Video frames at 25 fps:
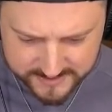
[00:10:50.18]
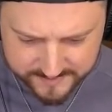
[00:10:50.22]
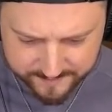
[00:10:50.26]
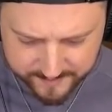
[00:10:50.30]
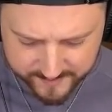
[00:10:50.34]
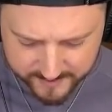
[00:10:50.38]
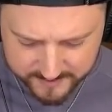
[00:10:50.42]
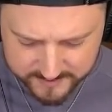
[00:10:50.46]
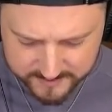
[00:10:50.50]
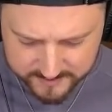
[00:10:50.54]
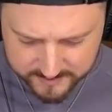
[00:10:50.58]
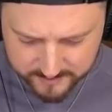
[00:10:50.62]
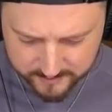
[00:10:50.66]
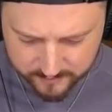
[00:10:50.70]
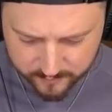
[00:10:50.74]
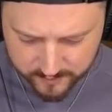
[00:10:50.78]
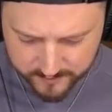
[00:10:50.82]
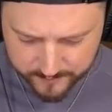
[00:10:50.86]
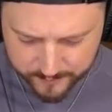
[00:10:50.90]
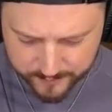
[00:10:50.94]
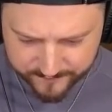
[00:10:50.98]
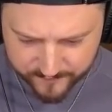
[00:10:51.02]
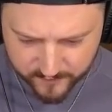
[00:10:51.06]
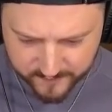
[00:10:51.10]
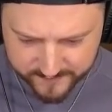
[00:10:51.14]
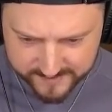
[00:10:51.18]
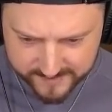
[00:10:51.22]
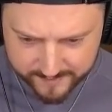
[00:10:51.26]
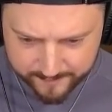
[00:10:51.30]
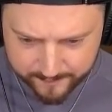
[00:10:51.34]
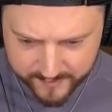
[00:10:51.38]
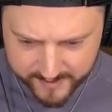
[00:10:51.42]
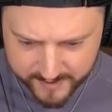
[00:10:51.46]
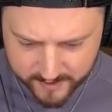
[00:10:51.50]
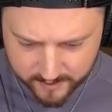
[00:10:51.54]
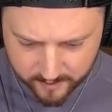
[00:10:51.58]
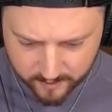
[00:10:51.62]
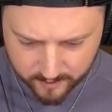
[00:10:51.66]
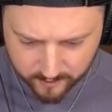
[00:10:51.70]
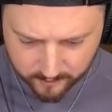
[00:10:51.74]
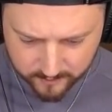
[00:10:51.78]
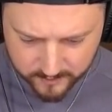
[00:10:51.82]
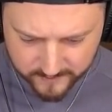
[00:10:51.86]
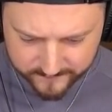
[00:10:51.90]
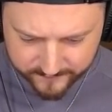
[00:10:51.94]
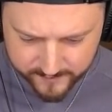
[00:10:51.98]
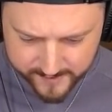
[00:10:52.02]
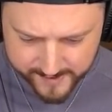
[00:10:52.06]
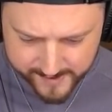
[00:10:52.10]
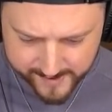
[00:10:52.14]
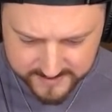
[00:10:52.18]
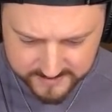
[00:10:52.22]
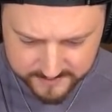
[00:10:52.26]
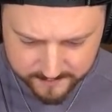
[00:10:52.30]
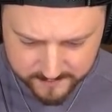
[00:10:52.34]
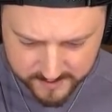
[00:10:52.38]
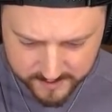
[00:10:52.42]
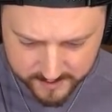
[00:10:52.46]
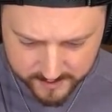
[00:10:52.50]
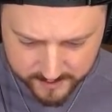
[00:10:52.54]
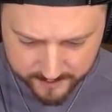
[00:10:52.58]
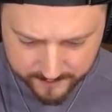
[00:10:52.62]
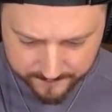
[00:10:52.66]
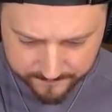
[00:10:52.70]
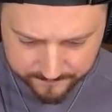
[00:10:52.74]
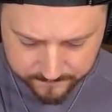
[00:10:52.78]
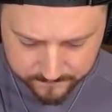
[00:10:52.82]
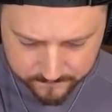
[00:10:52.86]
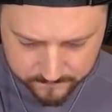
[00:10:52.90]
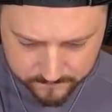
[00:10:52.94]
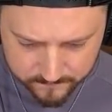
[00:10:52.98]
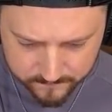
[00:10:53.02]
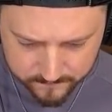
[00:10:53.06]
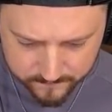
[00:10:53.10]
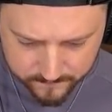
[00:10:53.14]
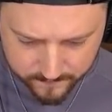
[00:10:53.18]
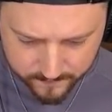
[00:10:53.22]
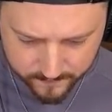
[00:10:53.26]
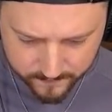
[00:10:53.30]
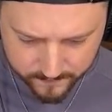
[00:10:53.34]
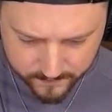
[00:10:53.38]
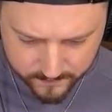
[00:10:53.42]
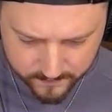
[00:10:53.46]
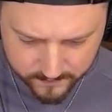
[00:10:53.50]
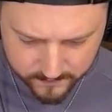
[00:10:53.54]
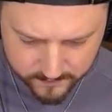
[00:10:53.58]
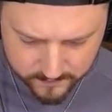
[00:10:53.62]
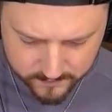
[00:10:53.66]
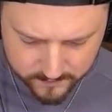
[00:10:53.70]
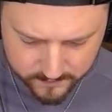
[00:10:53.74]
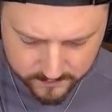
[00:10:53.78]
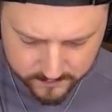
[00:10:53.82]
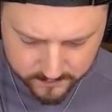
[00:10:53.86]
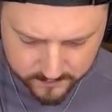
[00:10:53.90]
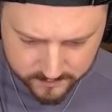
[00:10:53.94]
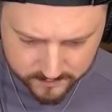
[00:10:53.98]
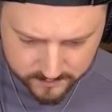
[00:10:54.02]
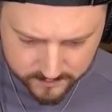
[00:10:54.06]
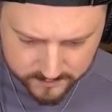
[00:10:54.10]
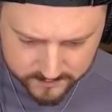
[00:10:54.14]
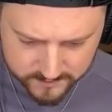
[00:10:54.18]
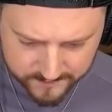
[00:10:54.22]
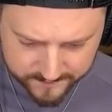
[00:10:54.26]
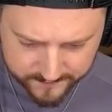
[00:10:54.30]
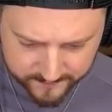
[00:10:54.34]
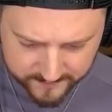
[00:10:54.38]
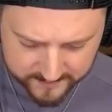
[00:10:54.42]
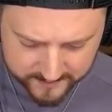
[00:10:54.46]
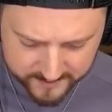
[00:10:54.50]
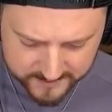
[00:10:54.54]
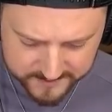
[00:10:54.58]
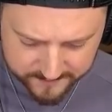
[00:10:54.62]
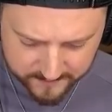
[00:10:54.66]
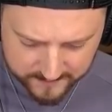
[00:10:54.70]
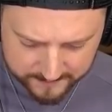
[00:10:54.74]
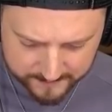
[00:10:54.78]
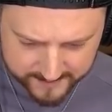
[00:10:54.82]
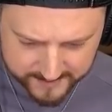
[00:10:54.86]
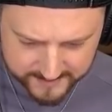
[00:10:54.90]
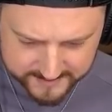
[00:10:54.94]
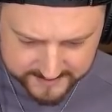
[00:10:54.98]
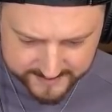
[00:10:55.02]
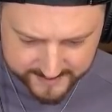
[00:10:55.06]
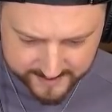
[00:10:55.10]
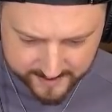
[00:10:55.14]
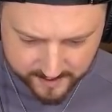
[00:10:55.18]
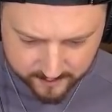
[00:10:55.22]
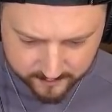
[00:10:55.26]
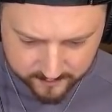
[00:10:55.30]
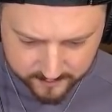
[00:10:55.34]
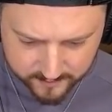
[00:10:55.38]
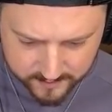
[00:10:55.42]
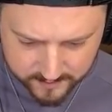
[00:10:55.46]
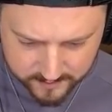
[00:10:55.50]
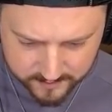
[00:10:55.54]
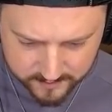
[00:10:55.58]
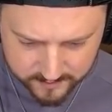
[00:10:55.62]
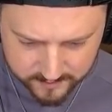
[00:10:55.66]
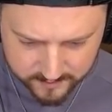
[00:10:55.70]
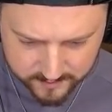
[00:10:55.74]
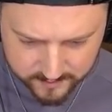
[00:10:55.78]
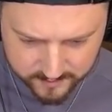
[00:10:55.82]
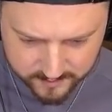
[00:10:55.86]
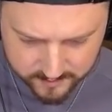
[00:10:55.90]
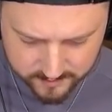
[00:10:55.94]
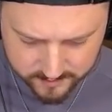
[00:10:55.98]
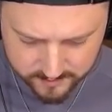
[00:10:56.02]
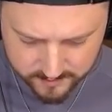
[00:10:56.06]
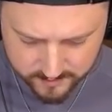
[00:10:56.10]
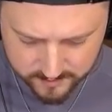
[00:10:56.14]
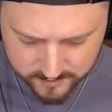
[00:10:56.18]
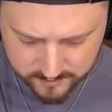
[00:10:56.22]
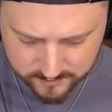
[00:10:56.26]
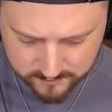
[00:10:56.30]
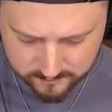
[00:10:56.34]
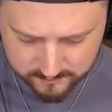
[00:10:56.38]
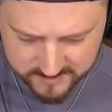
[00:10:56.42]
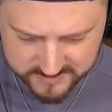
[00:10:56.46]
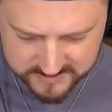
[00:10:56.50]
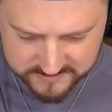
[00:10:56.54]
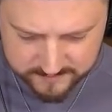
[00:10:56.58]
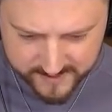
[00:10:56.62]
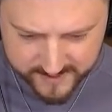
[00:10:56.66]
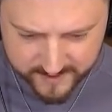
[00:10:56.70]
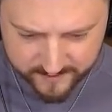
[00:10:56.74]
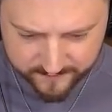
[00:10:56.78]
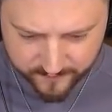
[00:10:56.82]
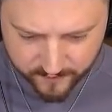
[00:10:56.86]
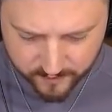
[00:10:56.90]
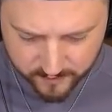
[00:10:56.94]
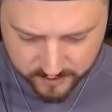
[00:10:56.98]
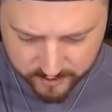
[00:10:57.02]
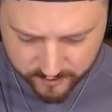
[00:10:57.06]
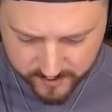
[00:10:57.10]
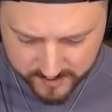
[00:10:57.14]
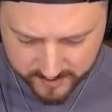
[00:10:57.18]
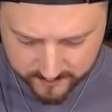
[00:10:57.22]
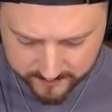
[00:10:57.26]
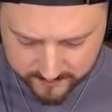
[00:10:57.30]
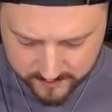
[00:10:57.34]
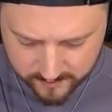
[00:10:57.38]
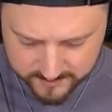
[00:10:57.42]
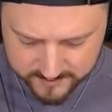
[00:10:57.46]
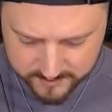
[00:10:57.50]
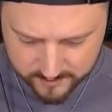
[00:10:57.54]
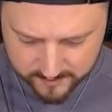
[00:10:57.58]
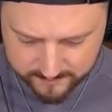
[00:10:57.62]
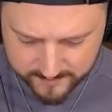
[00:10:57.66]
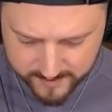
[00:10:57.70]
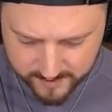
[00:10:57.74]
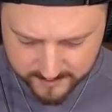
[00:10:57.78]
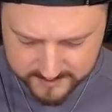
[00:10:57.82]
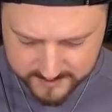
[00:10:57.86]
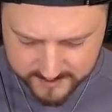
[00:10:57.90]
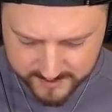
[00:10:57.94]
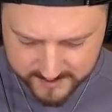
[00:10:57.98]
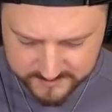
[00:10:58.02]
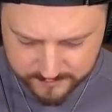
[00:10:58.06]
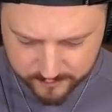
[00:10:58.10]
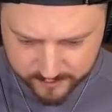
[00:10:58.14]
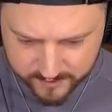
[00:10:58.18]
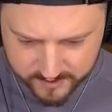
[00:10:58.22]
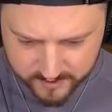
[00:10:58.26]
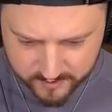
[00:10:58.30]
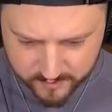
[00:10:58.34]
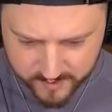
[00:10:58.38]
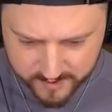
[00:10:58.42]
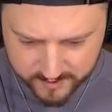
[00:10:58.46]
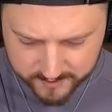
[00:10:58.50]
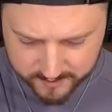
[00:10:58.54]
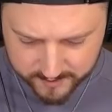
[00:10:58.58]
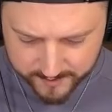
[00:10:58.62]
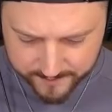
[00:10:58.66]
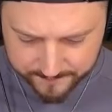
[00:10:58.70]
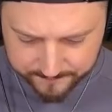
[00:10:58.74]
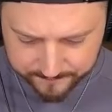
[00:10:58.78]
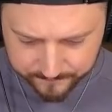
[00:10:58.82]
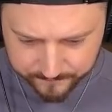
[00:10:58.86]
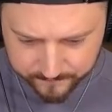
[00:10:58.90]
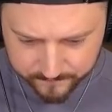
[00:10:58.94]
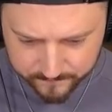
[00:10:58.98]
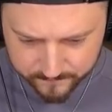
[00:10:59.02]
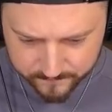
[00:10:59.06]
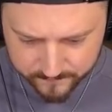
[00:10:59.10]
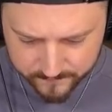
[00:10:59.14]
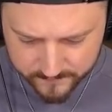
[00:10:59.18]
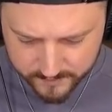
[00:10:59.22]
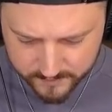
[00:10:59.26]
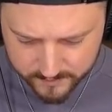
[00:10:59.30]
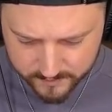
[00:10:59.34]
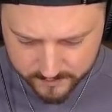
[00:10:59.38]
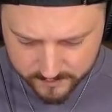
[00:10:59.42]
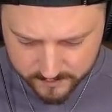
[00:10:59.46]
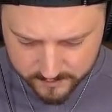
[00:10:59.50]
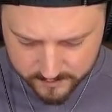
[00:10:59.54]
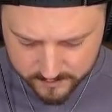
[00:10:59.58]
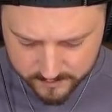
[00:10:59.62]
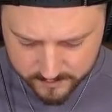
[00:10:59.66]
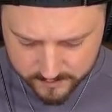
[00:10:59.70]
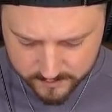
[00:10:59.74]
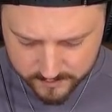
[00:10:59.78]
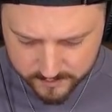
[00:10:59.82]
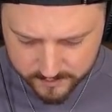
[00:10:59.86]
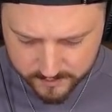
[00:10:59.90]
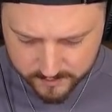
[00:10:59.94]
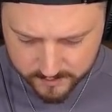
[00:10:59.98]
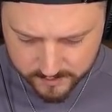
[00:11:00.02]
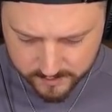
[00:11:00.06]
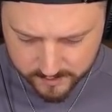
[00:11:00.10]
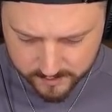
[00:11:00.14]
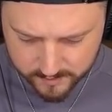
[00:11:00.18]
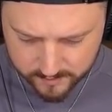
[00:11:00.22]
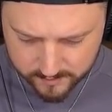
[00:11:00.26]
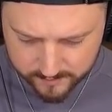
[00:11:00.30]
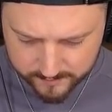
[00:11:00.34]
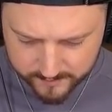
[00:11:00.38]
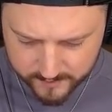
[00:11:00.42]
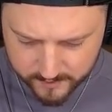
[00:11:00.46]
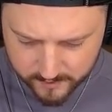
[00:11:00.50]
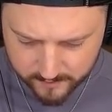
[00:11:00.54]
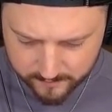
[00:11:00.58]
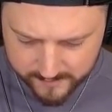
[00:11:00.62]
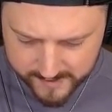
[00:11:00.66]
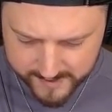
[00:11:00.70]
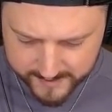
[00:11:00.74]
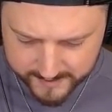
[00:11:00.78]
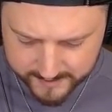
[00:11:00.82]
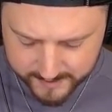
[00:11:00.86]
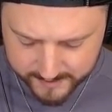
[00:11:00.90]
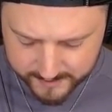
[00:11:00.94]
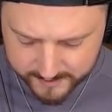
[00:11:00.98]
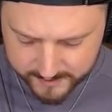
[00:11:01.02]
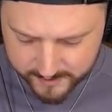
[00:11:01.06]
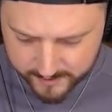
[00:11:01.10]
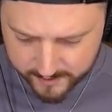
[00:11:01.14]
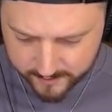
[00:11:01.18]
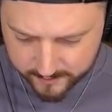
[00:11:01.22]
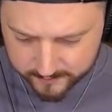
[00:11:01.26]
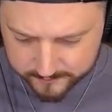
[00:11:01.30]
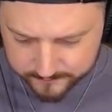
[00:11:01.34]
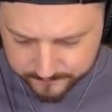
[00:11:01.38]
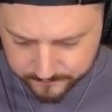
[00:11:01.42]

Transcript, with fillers: but would have preferred that a bit earlier if you ask me. See, he does fireball that down. Misses my Infernal Dragon though, so it melts his pretty quickly. Uh, I'm gonna go Mega Knight here.